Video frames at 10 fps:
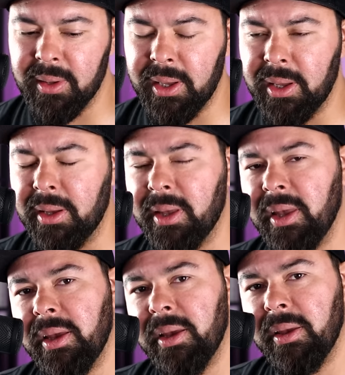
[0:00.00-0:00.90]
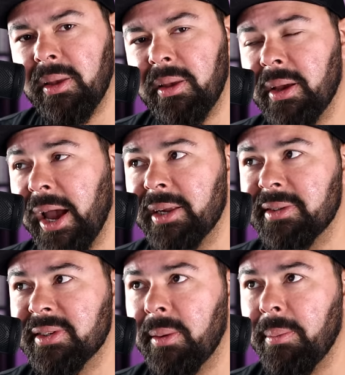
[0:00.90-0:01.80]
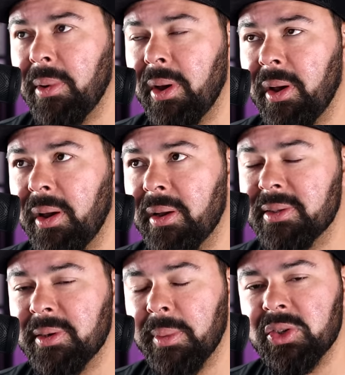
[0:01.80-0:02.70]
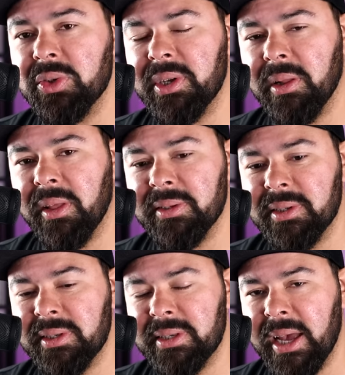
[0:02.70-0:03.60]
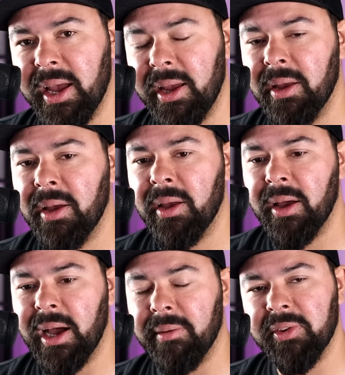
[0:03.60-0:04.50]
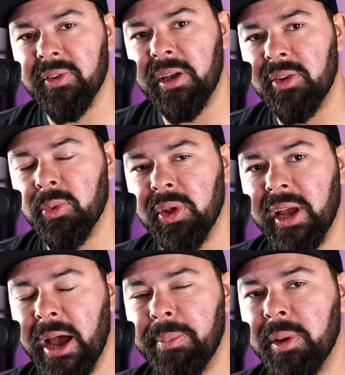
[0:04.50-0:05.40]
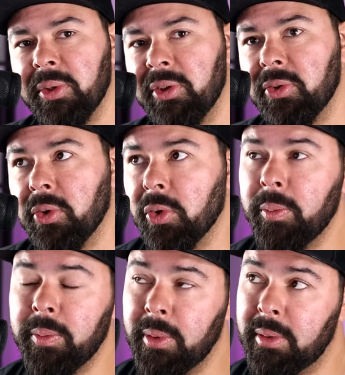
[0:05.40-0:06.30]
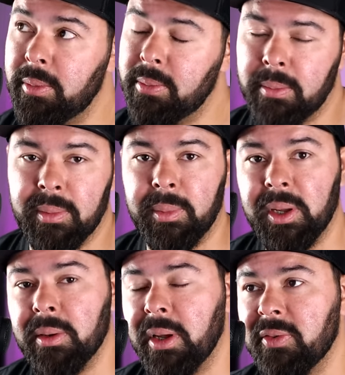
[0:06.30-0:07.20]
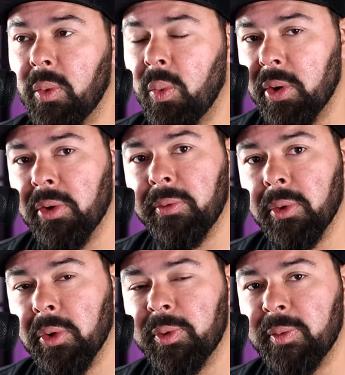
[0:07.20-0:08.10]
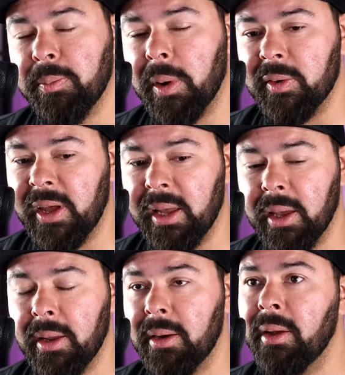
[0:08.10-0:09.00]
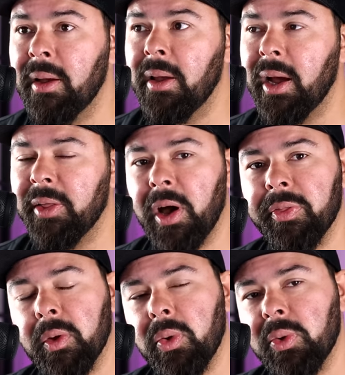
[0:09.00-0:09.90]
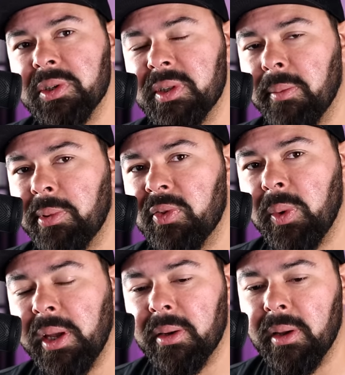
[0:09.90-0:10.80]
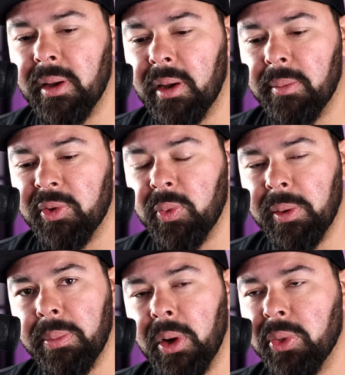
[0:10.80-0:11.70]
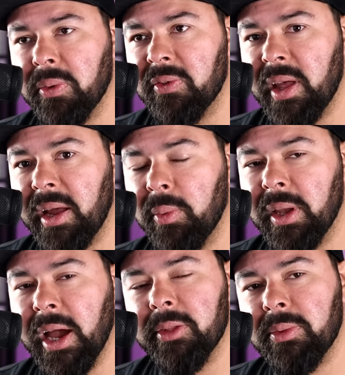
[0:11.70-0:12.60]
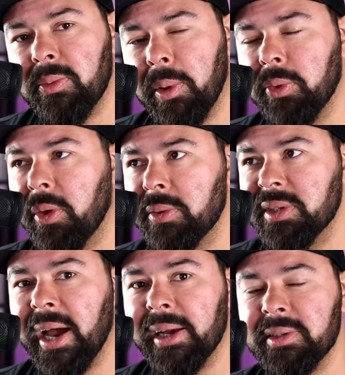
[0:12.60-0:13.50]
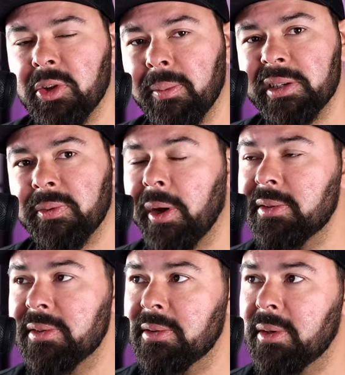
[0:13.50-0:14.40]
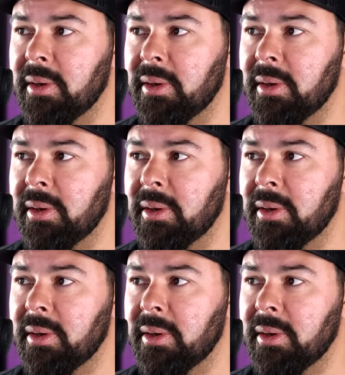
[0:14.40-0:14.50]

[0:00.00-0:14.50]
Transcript: He had some interesting things to say. Obviously, he's really happy with his group. It's a wonderful group to partake in. I thought the coolest thing between both is that we got both those guys and they're best friends,